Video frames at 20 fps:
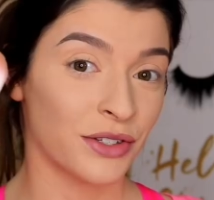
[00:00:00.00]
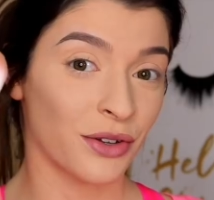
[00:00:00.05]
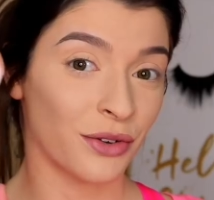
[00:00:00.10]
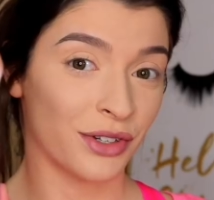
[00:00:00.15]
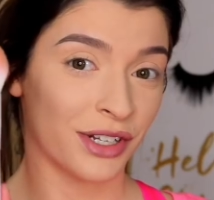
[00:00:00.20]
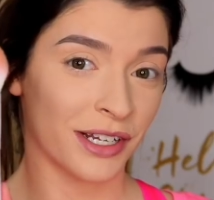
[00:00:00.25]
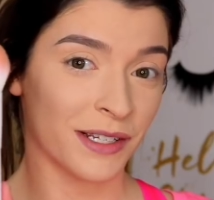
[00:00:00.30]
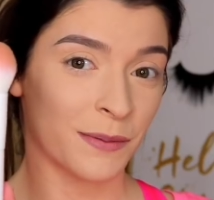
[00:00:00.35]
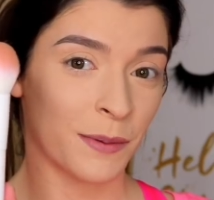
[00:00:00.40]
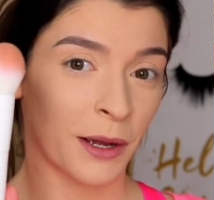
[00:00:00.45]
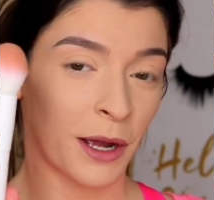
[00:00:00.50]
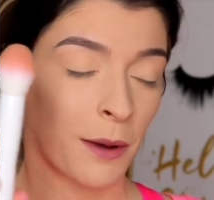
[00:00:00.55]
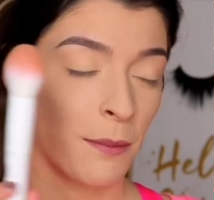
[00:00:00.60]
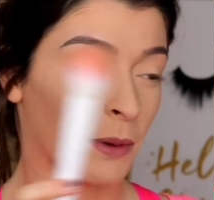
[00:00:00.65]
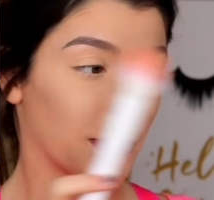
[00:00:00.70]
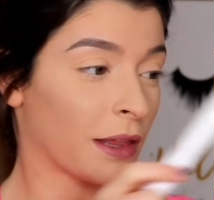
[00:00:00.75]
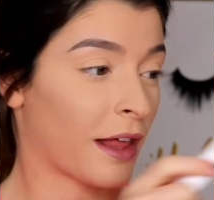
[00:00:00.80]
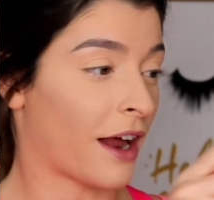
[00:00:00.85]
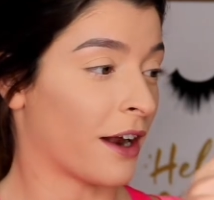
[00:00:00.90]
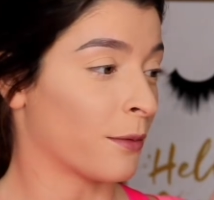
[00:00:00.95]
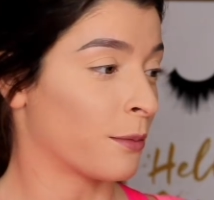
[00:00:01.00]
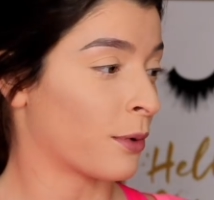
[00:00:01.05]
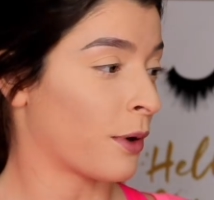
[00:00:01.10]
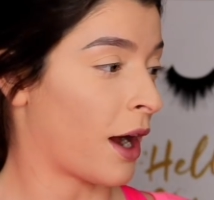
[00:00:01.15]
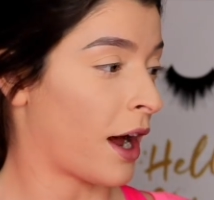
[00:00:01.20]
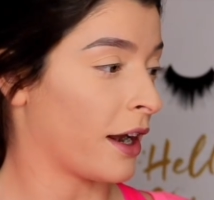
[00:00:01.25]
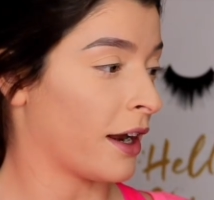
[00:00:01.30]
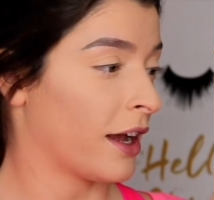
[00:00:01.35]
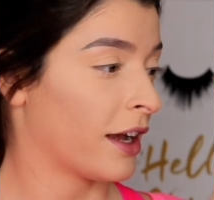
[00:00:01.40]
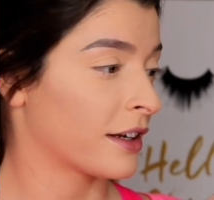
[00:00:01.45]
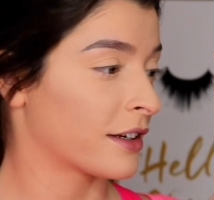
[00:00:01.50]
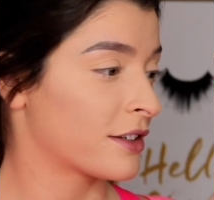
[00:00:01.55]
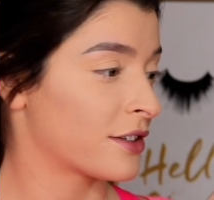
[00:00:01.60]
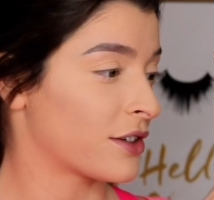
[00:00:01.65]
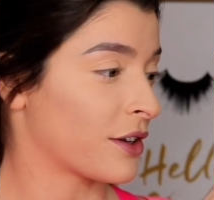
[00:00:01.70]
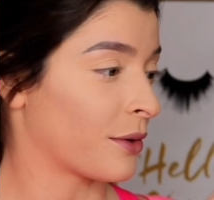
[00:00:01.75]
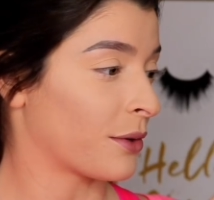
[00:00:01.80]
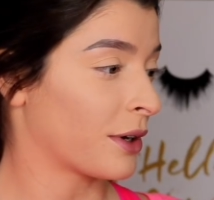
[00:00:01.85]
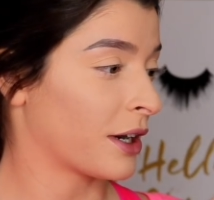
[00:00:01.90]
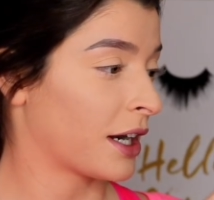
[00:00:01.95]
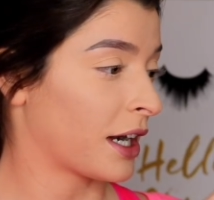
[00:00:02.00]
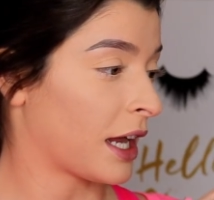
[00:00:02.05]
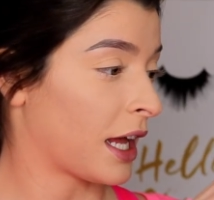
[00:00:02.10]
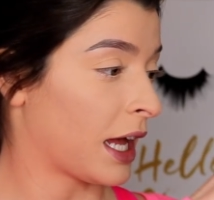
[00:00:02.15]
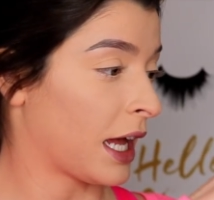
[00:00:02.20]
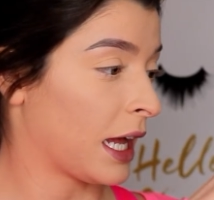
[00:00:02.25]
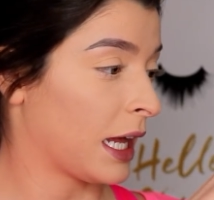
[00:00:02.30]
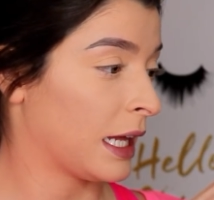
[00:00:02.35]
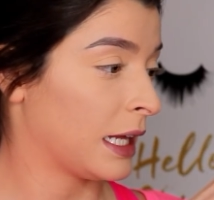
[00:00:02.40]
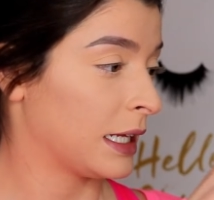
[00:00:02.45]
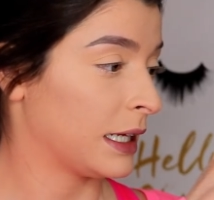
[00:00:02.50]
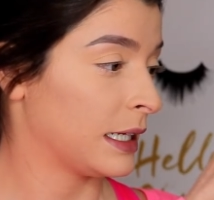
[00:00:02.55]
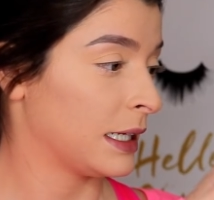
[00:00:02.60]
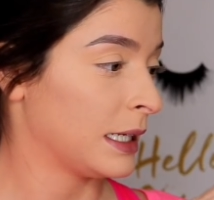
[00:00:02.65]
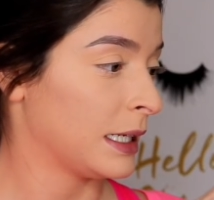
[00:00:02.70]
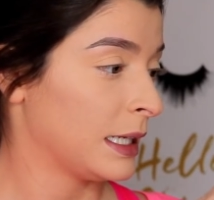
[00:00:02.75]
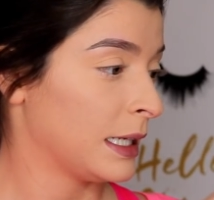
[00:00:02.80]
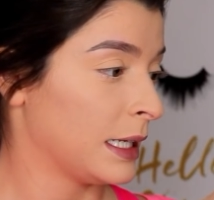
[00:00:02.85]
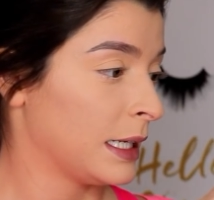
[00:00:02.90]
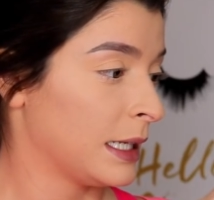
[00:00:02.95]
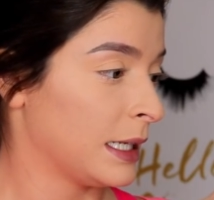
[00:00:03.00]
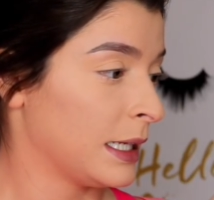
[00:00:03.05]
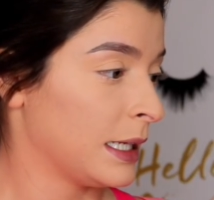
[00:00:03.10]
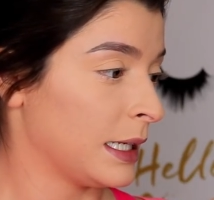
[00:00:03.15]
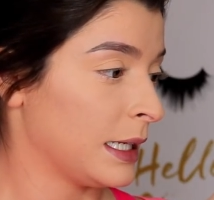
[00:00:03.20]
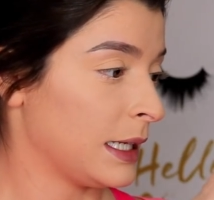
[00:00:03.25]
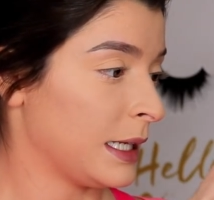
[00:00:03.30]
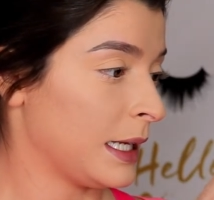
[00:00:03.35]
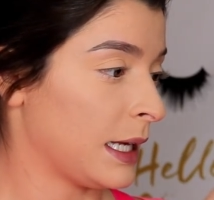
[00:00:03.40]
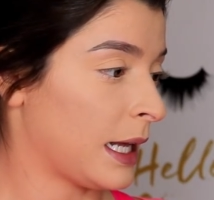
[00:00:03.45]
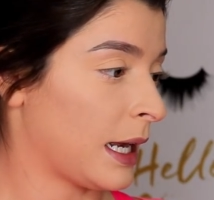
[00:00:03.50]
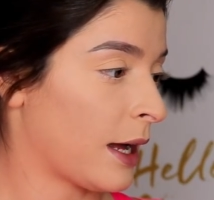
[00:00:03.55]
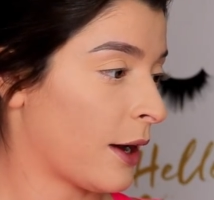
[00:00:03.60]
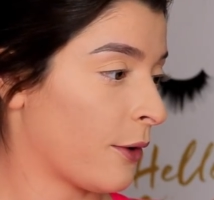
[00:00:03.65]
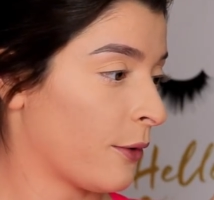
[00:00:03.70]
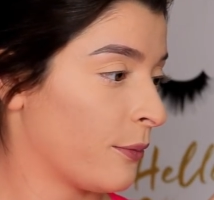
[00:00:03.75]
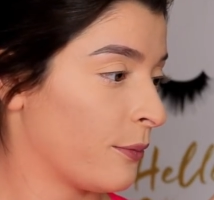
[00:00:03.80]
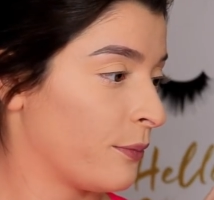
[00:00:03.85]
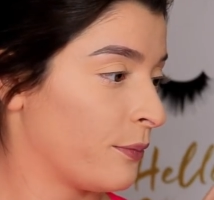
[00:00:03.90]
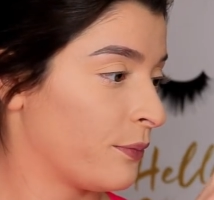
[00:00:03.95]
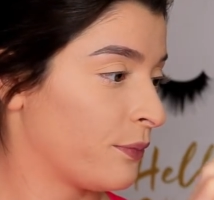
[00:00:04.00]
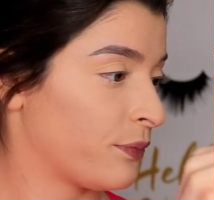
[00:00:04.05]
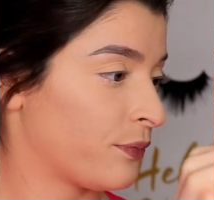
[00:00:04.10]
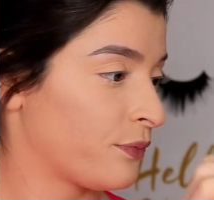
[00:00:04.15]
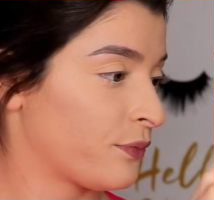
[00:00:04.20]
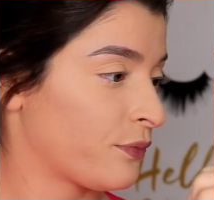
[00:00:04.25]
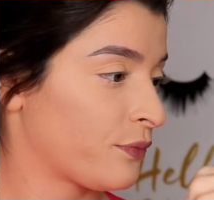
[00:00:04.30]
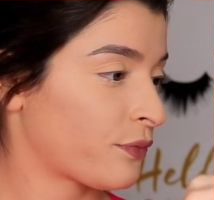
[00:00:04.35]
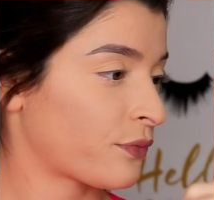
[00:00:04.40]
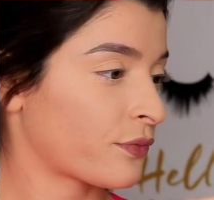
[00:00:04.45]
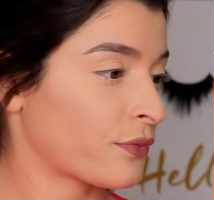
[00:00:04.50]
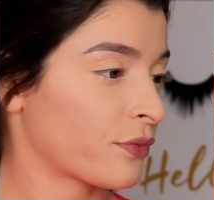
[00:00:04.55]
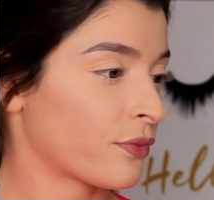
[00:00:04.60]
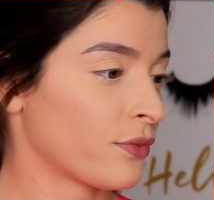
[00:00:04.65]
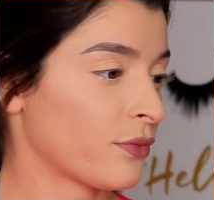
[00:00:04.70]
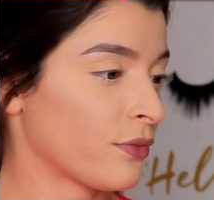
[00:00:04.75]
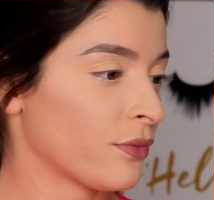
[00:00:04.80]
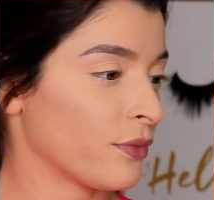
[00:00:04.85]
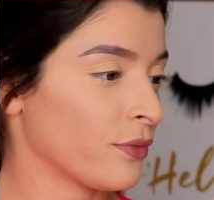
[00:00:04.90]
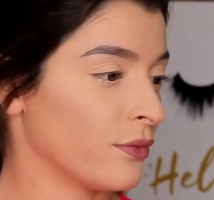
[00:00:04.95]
So it does pick up a lot of product, so we're going to, you know.